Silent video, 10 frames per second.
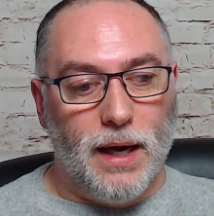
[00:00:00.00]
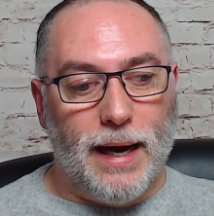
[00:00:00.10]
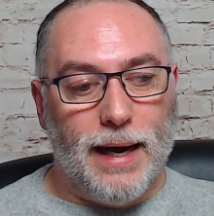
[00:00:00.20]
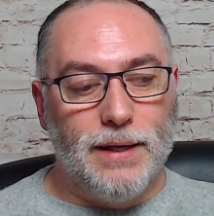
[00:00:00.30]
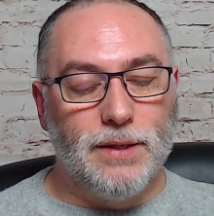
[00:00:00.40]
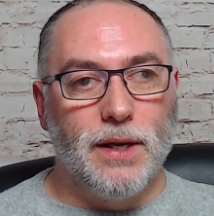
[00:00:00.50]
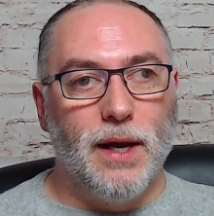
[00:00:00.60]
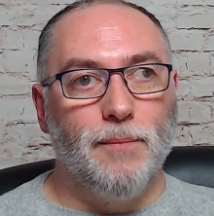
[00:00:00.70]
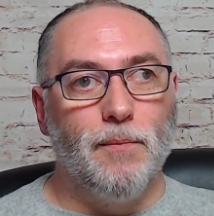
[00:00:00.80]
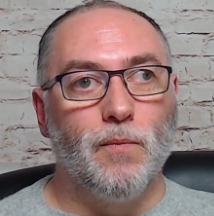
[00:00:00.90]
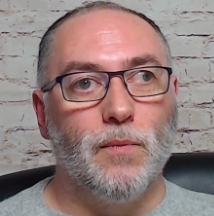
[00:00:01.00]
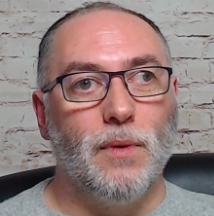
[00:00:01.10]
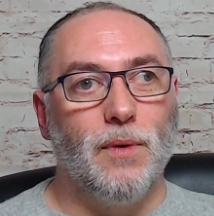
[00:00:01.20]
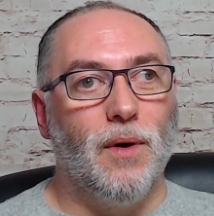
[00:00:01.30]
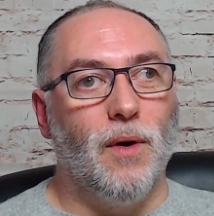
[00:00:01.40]
and
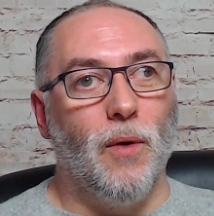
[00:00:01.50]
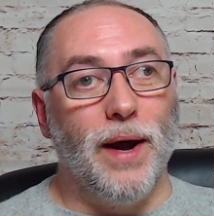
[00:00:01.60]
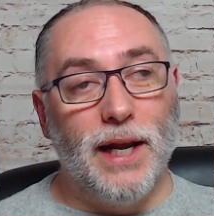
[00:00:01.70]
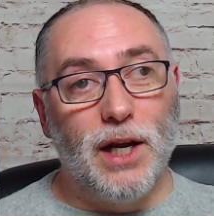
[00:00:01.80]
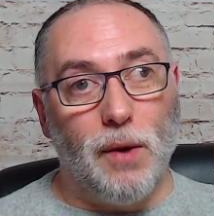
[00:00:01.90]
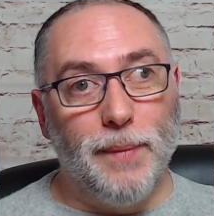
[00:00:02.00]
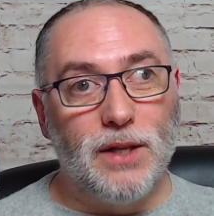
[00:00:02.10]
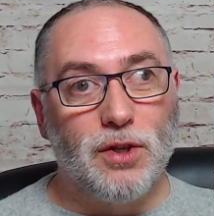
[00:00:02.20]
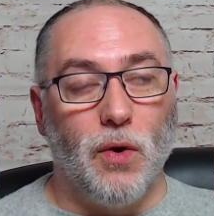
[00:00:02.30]
or any comments